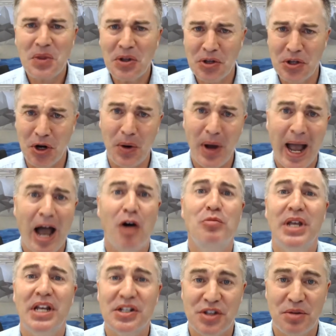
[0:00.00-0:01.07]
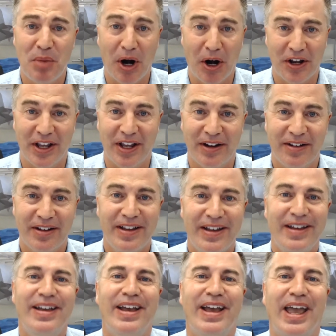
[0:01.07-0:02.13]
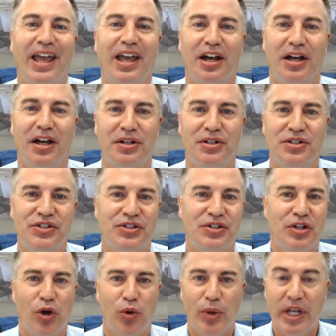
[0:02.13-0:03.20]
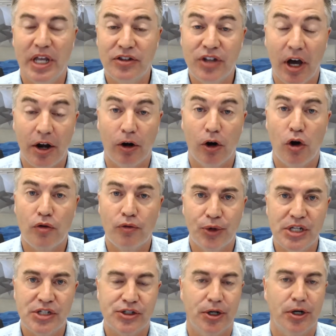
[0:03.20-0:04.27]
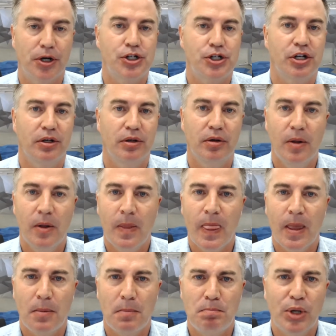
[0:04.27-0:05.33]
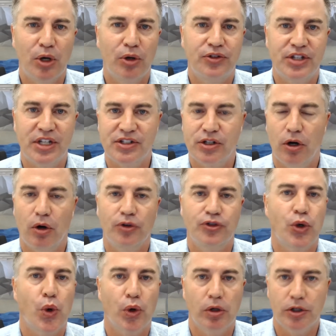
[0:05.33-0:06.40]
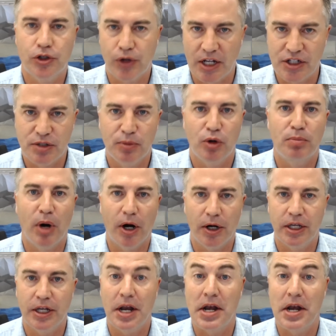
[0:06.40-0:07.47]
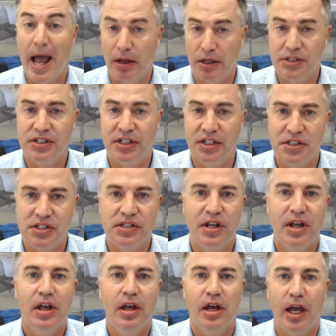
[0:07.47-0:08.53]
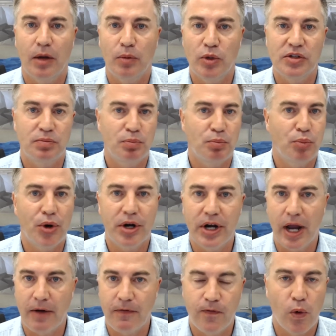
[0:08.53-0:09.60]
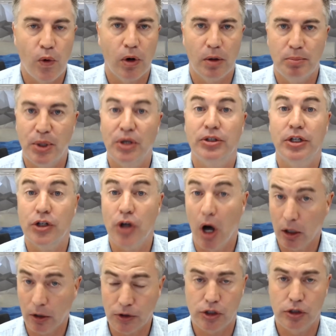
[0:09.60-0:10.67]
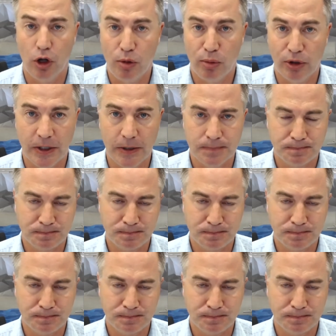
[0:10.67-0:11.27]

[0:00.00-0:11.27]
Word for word: You know, how big is the market? And you know, we had done our own research and built this called total addressable market analysis, and we put it at four billion dollars globally.